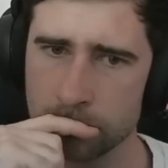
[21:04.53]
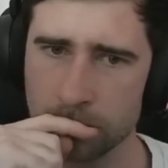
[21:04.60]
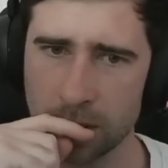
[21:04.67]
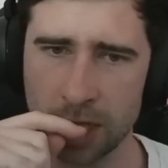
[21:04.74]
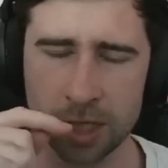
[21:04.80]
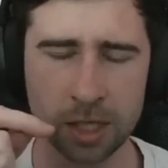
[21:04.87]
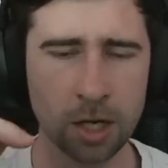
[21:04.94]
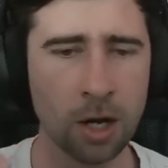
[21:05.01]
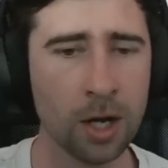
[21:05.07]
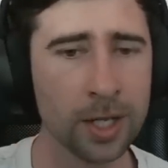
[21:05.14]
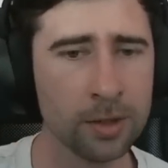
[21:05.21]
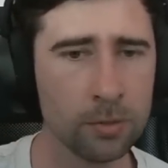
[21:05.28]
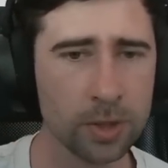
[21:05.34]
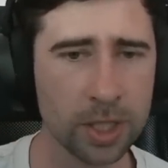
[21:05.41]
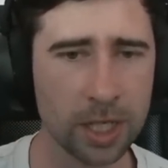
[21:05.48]
I kind
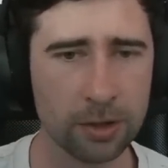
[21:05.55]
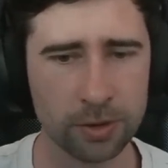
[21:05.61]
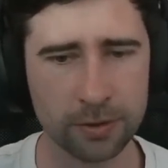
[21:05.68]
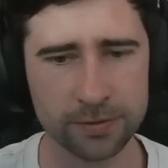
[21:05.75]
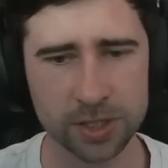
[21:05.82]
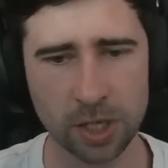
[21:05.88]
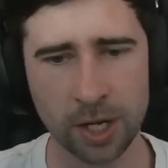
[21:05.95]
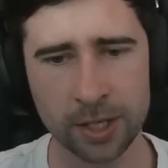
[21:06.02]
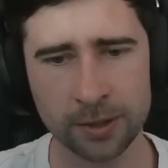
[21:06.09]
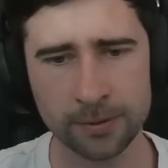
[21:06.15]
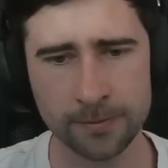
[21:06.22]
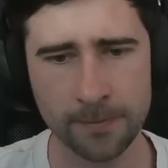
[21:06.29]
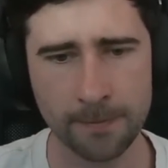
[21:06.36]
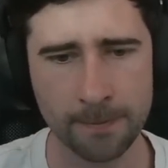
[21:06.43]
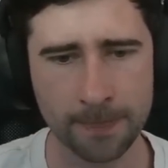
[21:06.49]
of want to get rid of
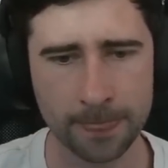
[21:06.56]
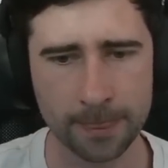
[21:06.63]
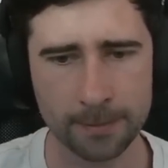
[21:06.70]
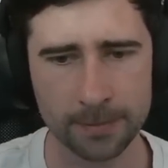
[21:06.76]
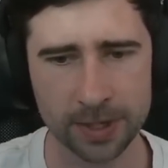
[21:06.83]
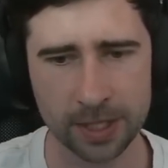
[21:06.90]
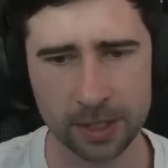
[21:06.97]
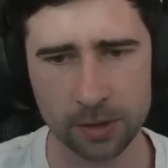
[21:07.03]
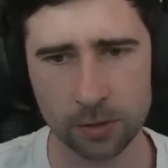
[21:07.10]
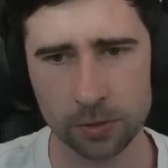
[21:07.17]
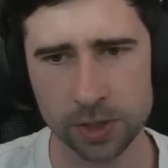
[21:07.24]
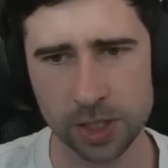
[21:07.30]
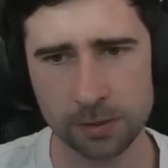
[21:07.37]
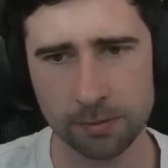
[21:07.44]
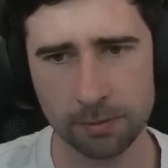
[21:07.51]
Titan, but then I
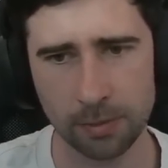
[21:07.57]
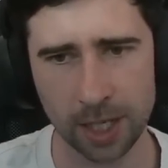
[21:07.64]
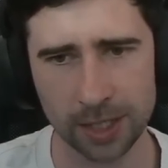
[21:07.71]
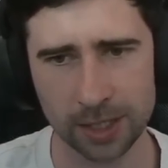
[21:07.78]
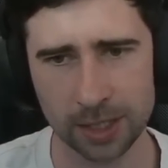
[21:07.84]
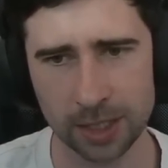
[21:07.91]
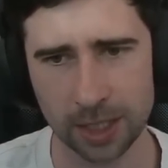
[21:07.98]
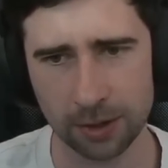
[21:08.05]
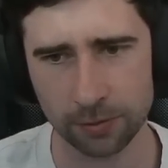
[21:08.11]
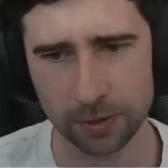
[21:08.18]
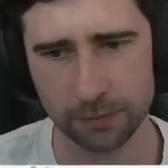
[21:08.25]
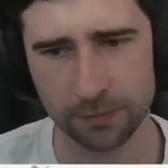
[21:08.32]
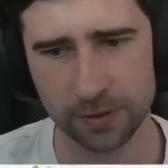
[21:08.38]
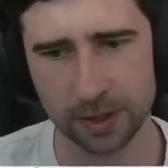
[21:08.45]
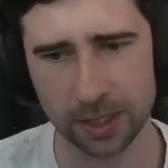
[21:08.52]
also might need to get rid
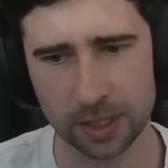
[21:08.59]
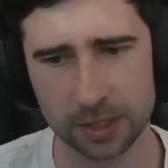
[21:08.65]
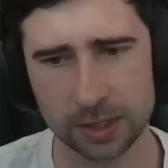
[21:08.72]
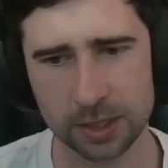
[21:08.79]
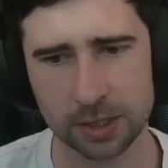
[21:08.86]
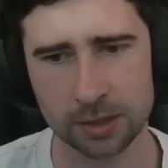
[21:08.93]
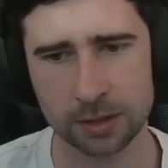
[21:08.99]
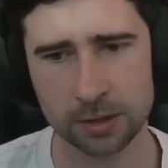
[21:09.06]
of this.